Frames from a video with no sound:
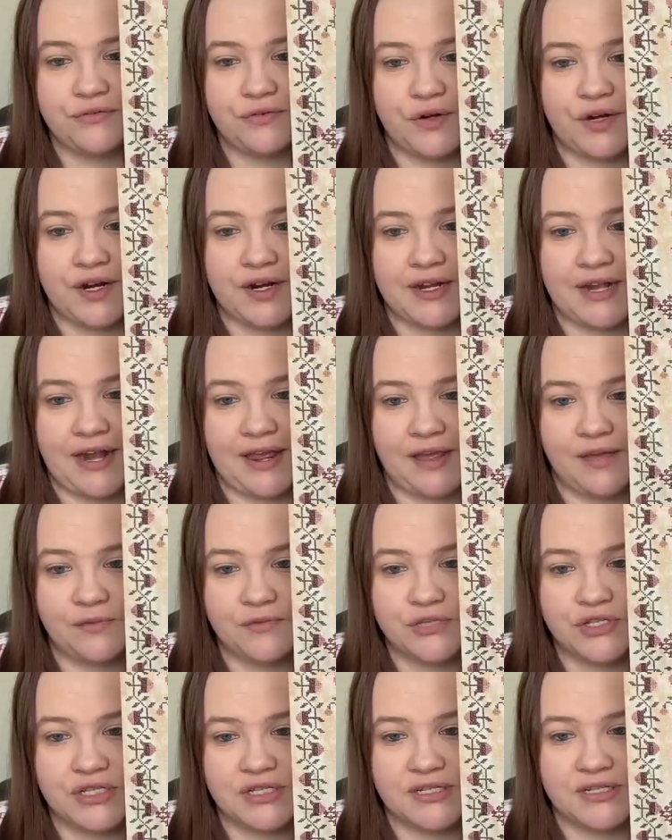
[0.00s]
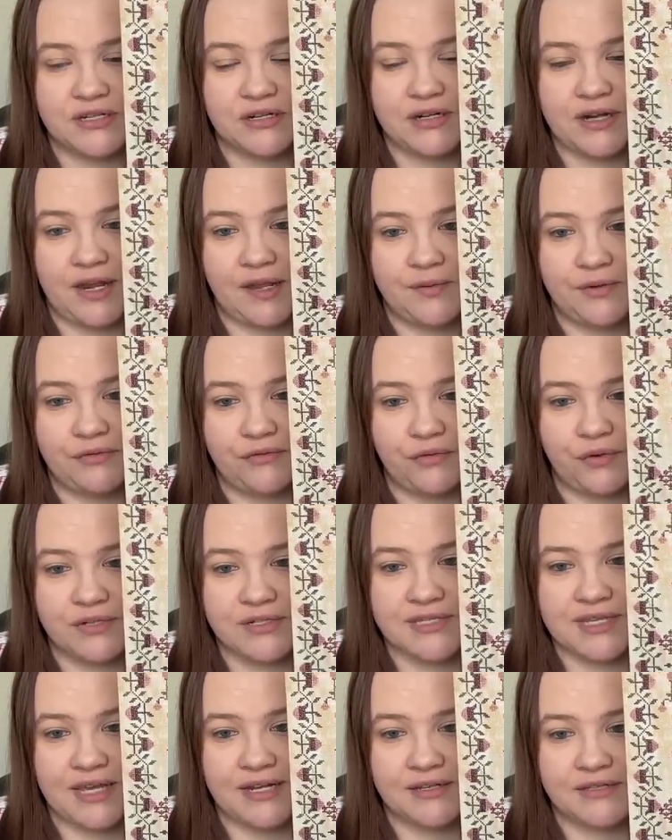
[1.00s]
for her name. She did her name in
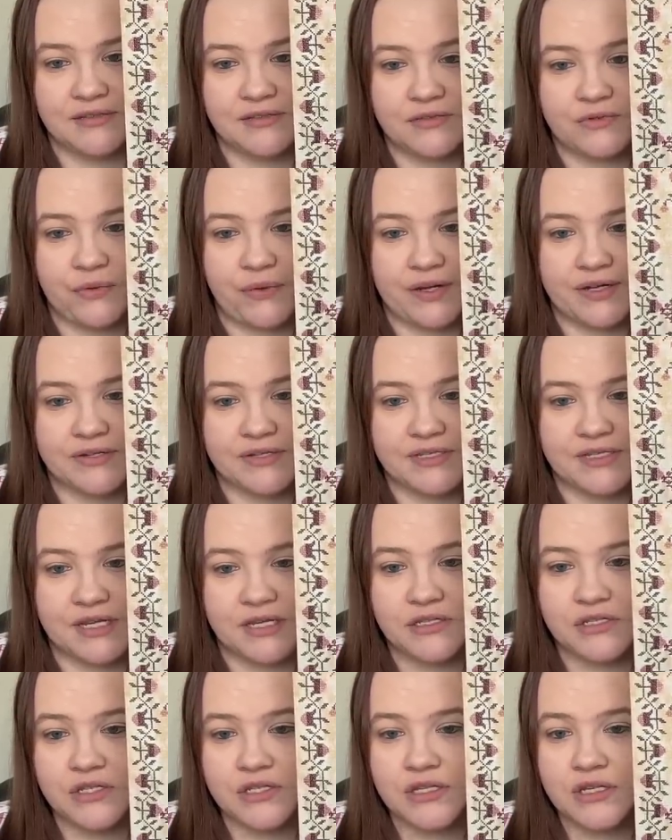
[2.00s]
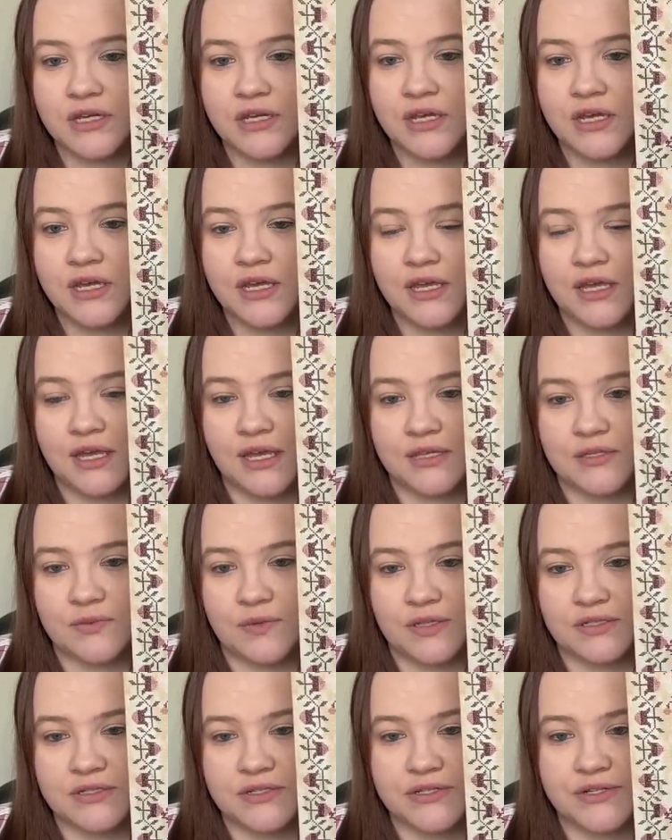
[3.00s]
four-sided square stitch, as
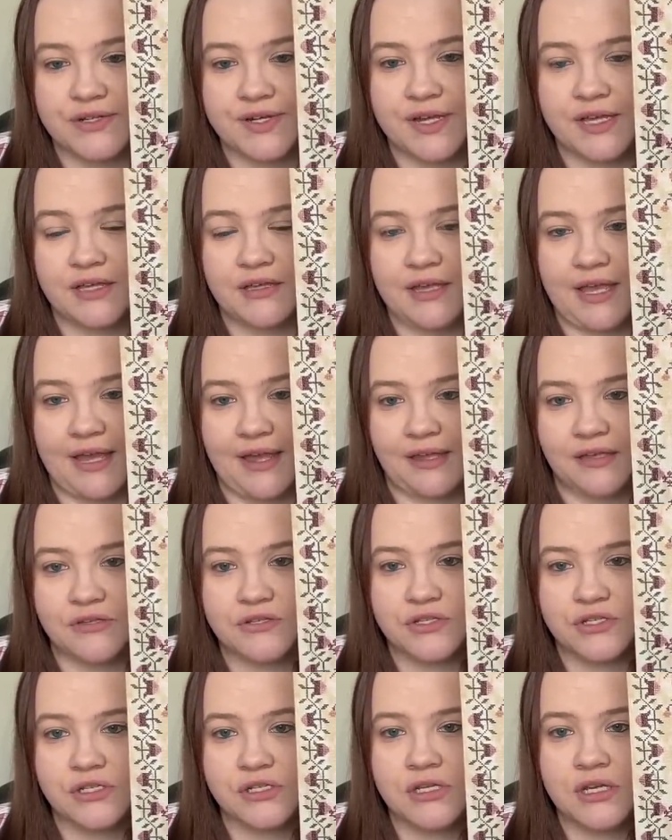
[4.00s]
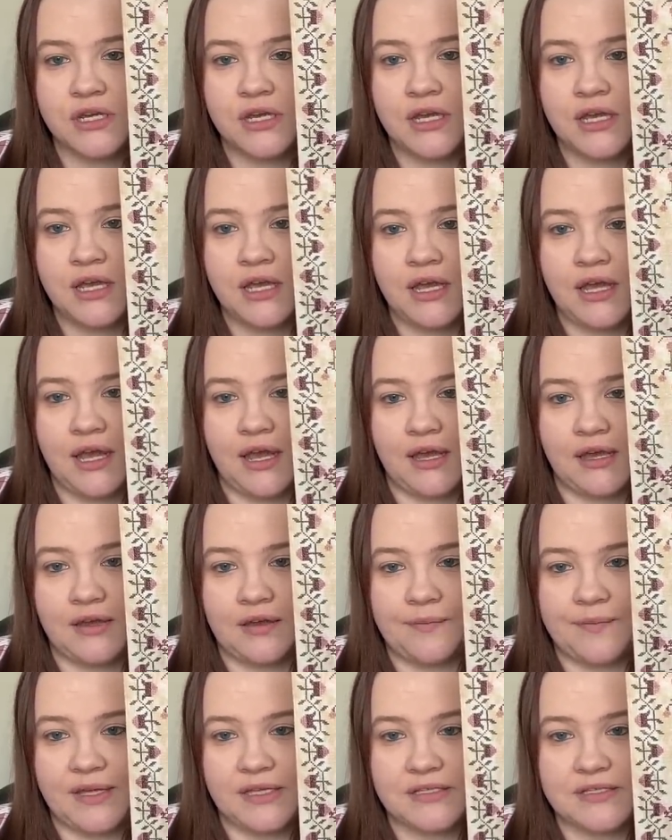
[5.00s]
well as her age,
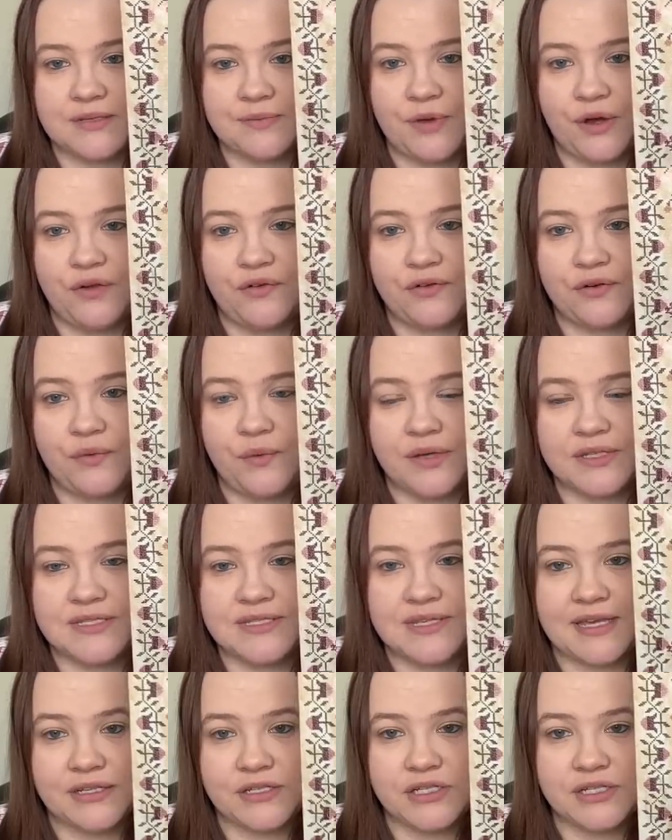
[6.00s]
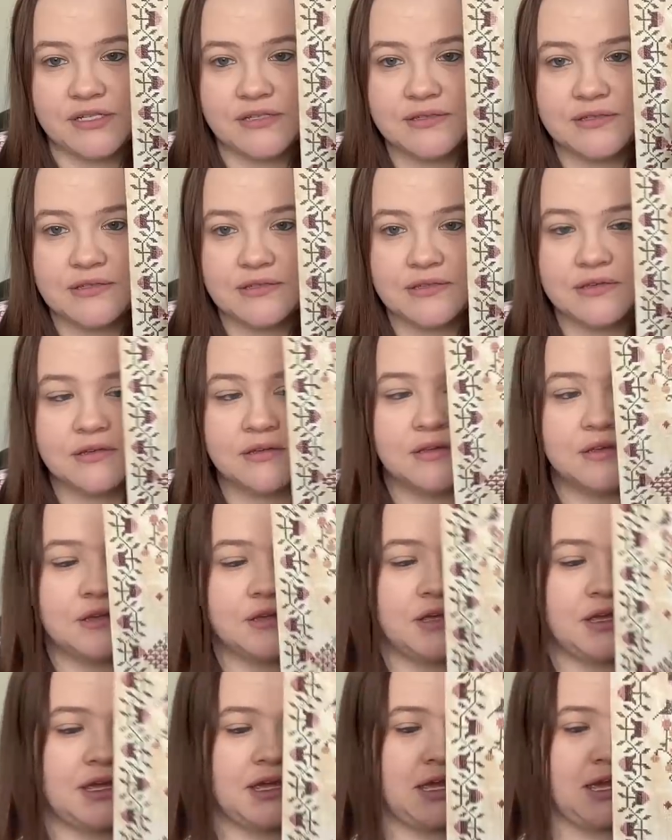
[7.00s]
um, and some over one sections.
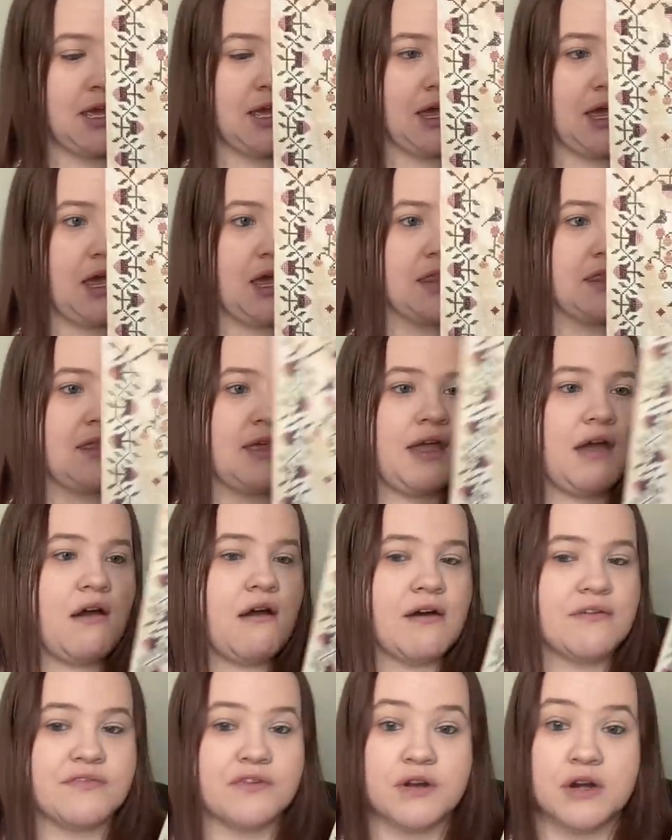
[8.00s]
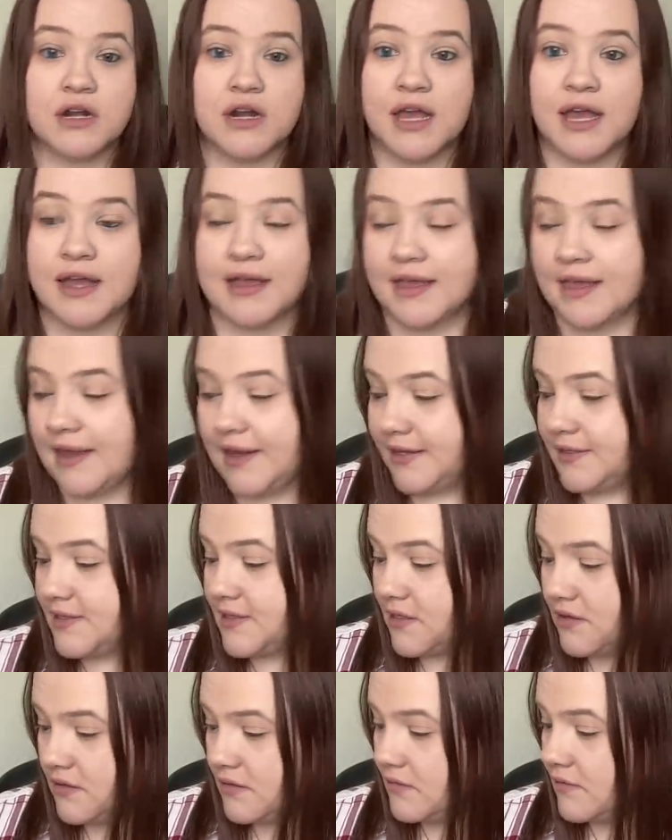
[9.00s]
And they offered a
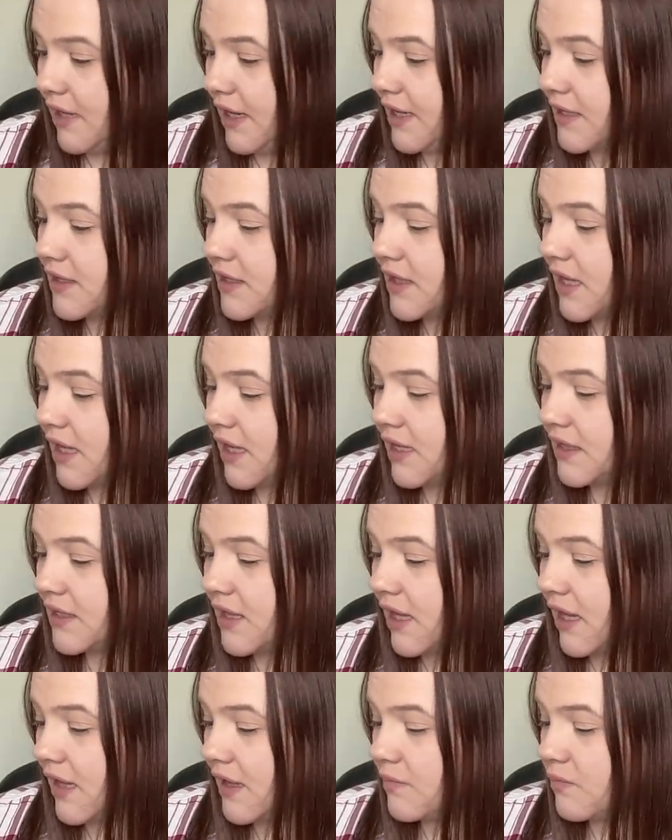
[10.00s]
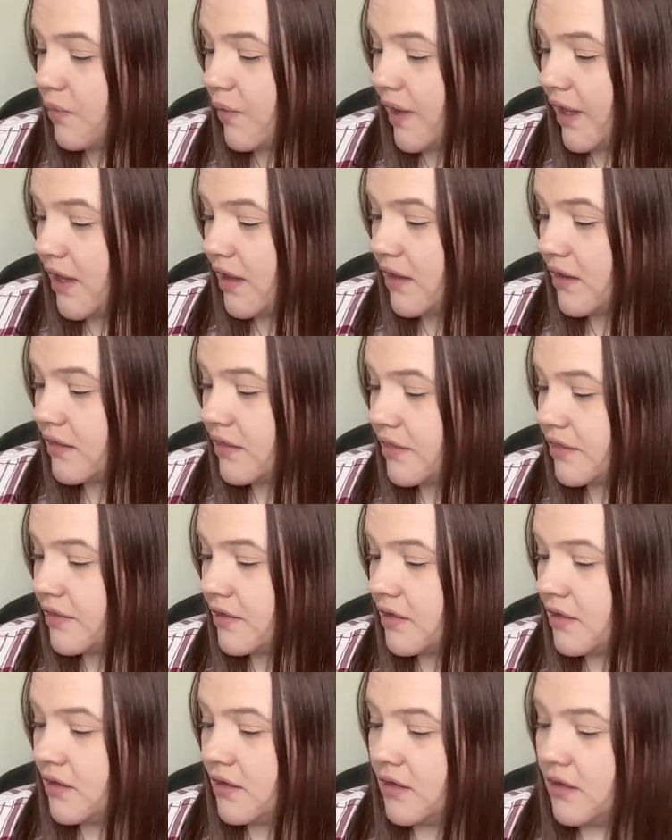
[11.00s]
kit, and the kit came with
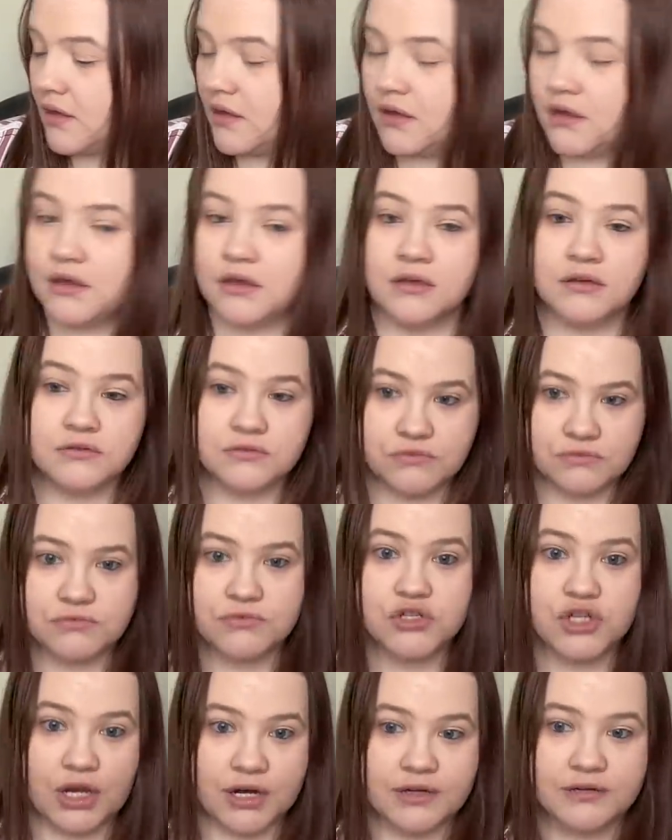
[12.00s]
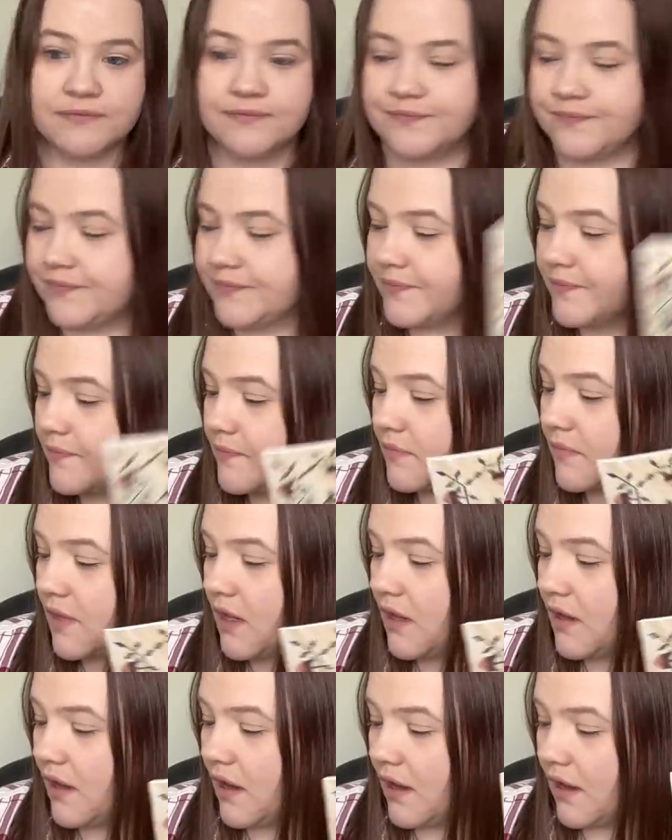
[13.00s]
chart,
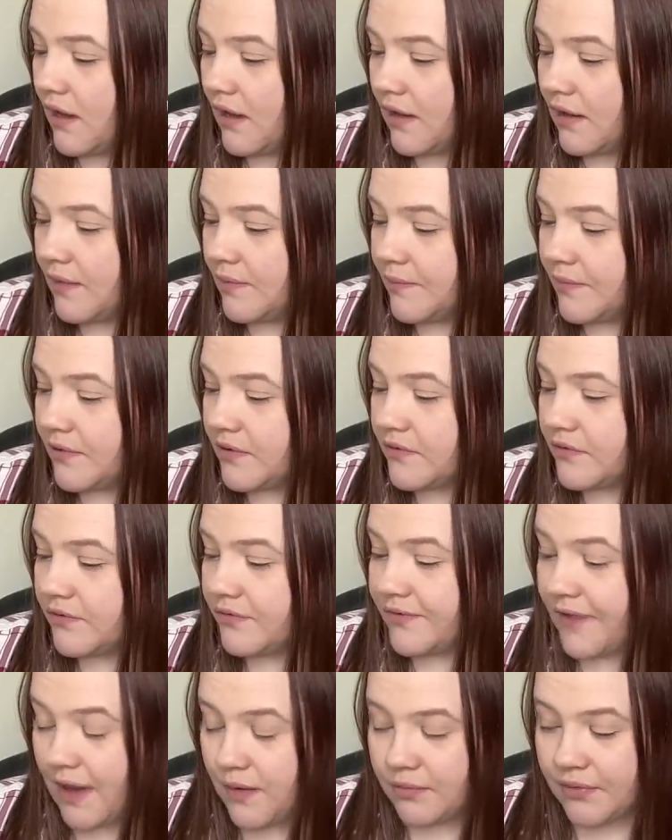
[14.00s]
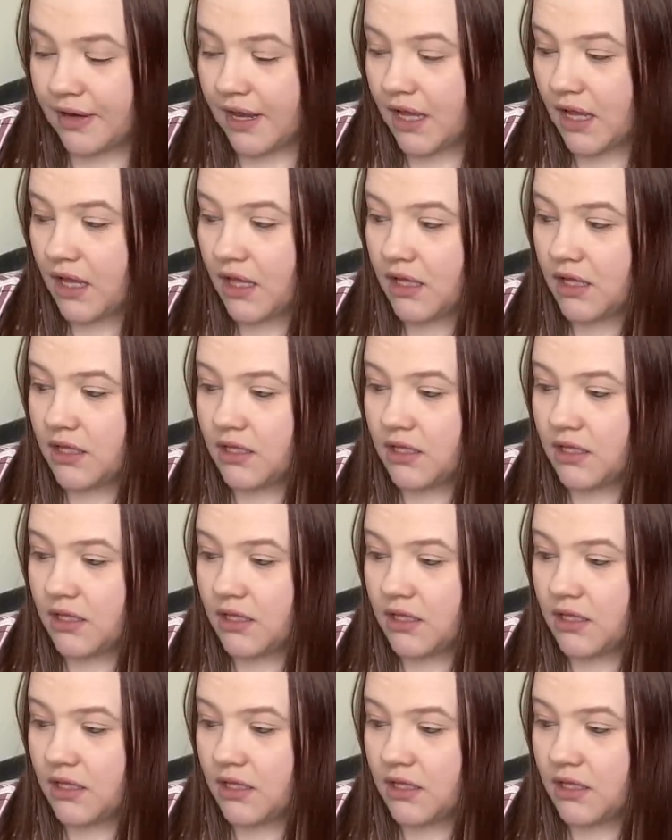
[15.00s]
um, fabric,